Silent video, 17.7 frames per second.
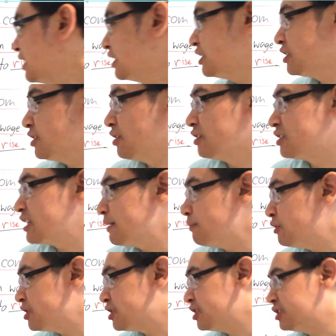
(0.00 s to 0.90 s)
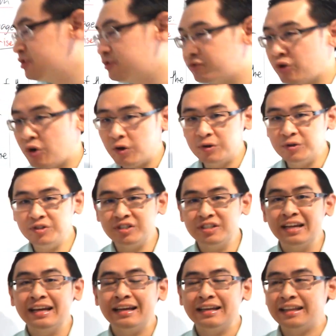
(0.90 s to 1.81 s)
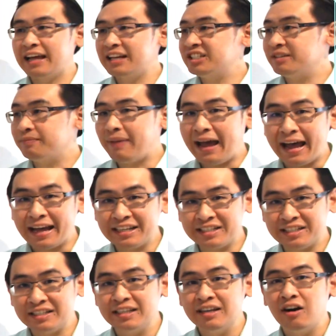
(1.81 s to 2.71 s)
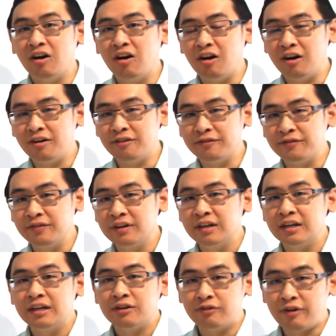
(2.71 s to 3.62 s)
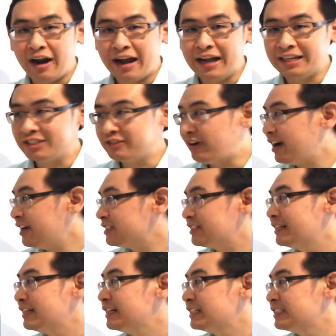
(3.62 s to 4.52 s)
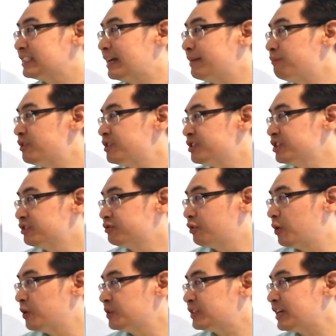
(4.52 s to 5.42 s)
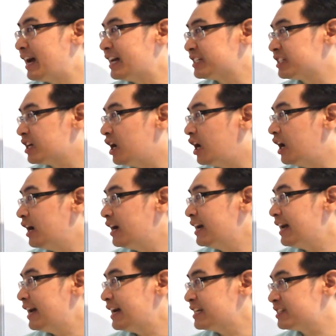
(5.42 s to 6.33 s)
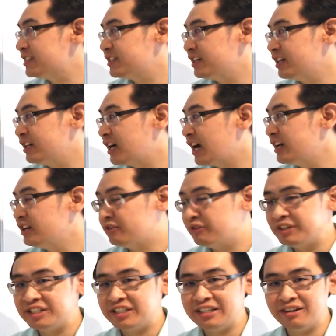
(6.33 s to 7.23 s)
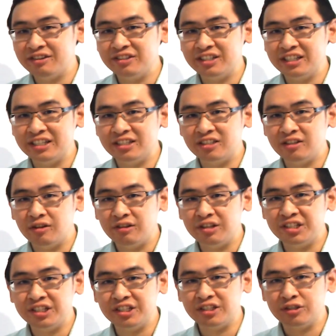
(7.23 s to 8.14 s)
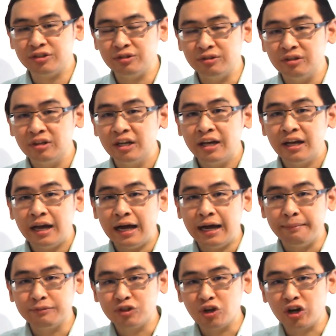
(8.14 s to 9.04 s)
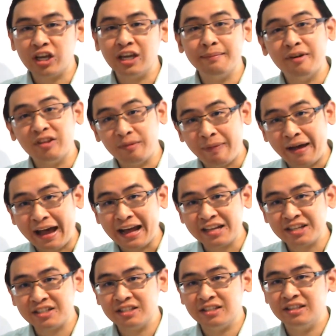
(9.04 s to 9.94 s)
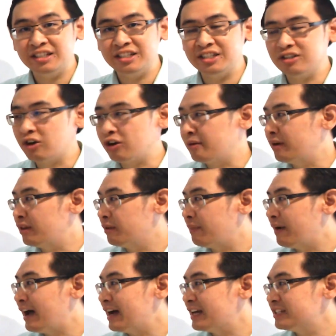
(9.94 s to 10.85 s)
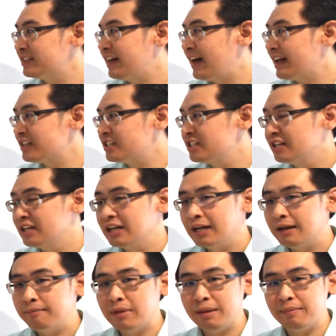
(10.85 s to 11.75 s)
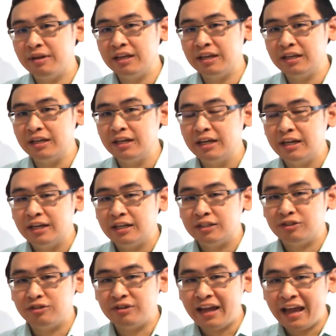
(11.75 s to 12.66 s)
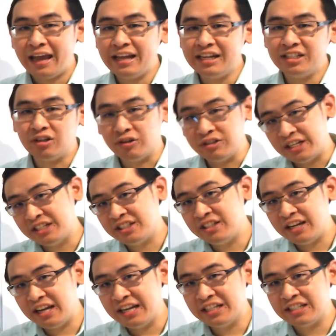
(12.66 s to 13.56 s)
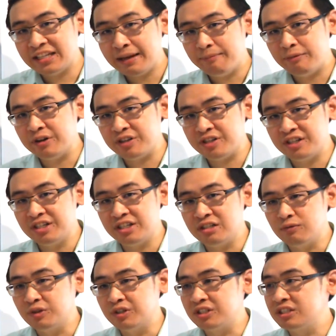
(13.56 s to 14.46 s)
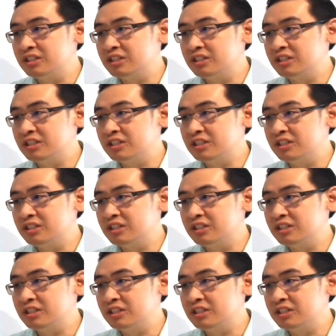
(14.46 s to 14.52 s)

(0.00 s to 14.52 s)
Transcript: so the temperatures rose, that's the past of rise, right? Temperatures rose as high as 39 degrees Celsius. So this is talking about the past. This is talking about the past that maybe today's or yesterday's temperatures were